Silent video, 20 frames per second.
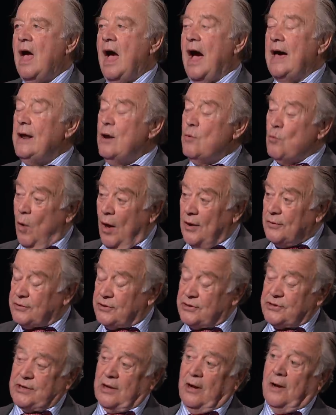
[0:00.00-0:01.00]
I don't want
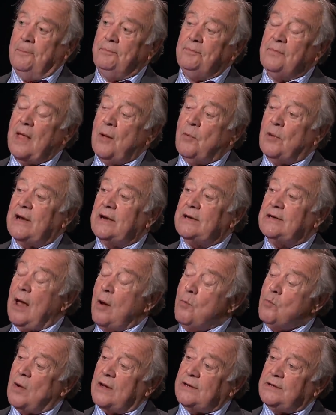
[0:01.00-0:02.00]
to stop. What I
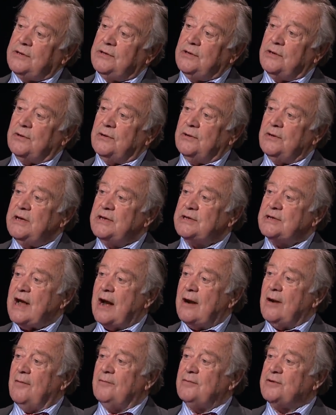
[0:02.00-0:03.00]
don't want to do is
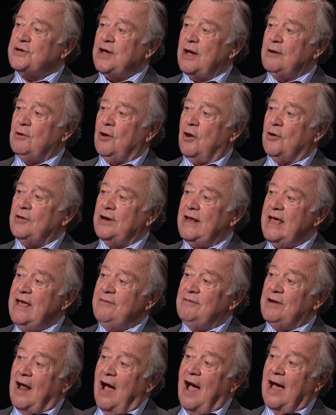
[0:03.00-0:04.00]
carry on for so long that
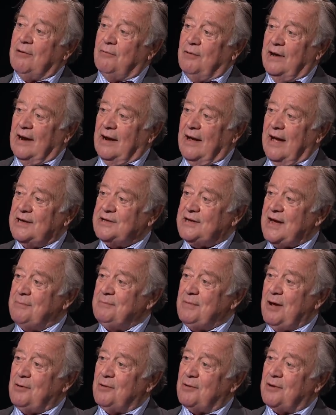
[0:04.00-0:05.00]
even I realise I'm
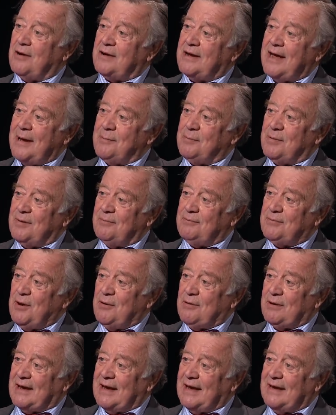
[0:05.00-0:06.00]
no longer capable of
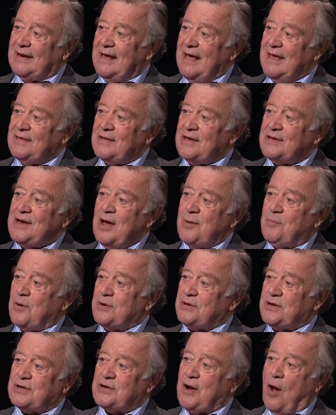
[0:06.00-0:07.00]
doing it. There's no
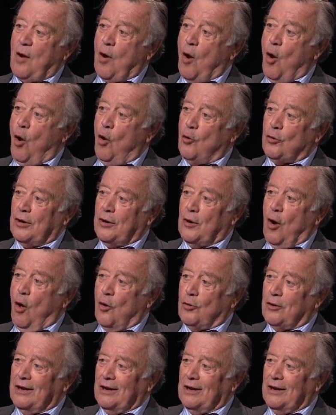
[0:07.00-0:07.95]
point just going on and on